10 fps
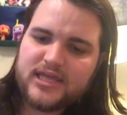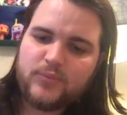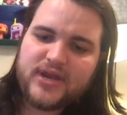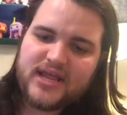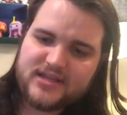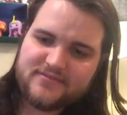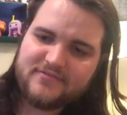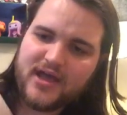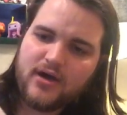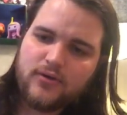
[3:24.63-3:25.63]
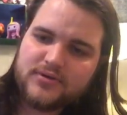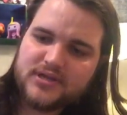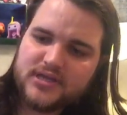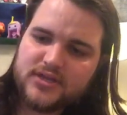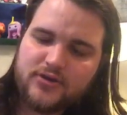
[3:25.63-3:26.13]
went and he found,
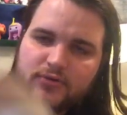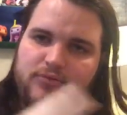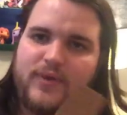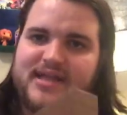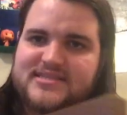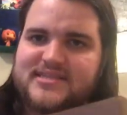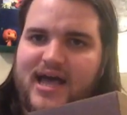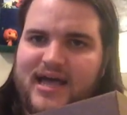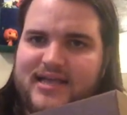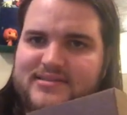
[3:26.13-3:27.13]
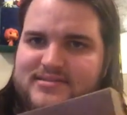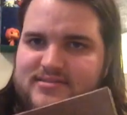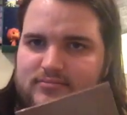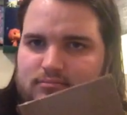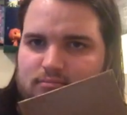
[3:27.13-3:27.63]
the right sized
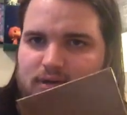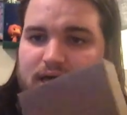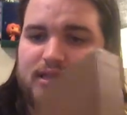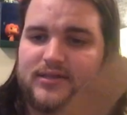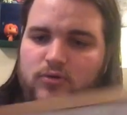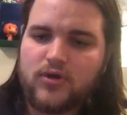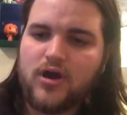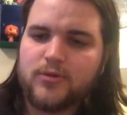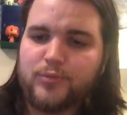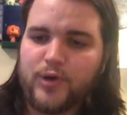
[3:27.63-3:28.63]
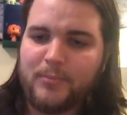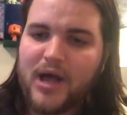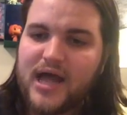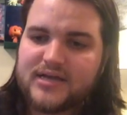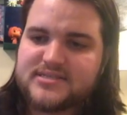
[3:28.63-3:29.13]
little cardboard
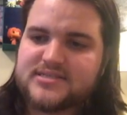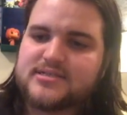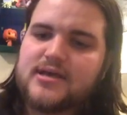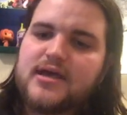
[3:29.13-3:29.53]
box.